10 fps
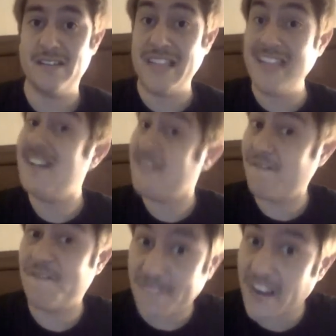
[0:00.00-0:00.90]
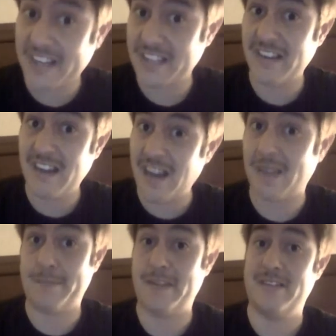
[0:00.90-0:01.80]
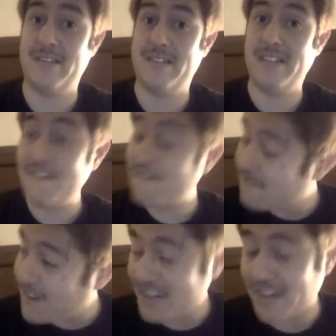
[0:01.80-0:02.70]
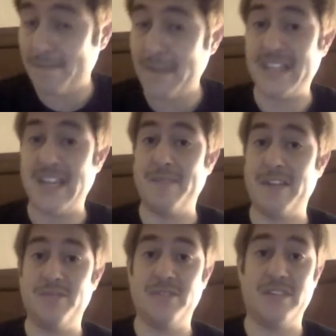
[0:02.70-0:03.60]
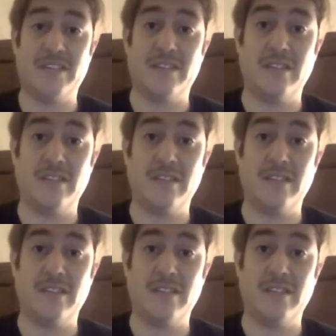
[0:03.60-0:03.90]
They done fucked up. They fucked up big time by doing that.